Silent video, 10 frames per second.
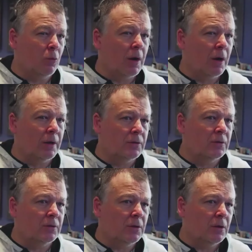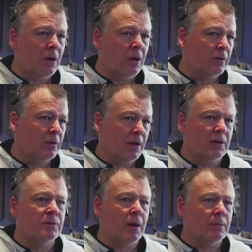want are the
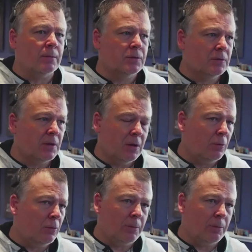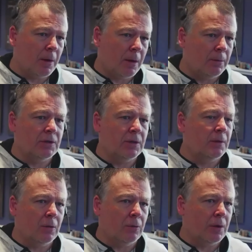SBOMs. They don't want to publish them.
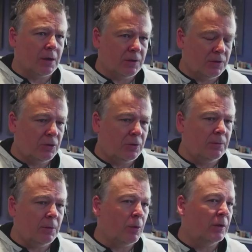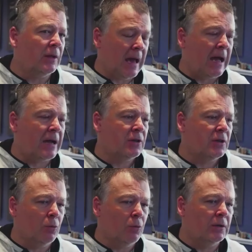They don't want to consume them. What they
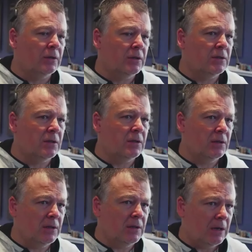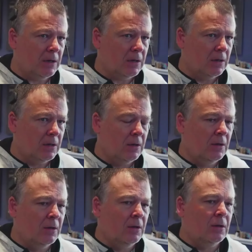actually want is the data.
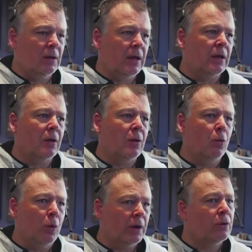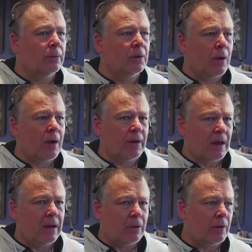Like, what cryptographic
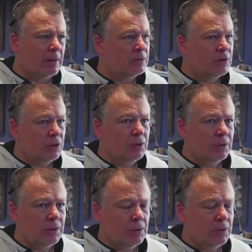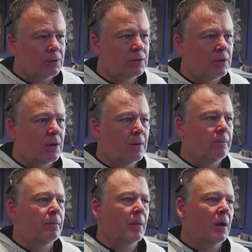algorithms do you use?
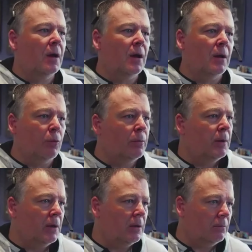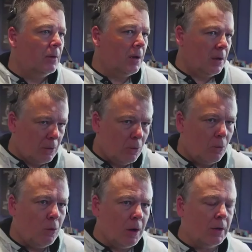Would be
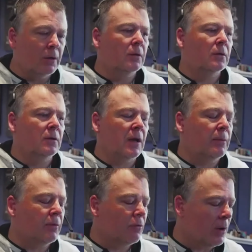one type of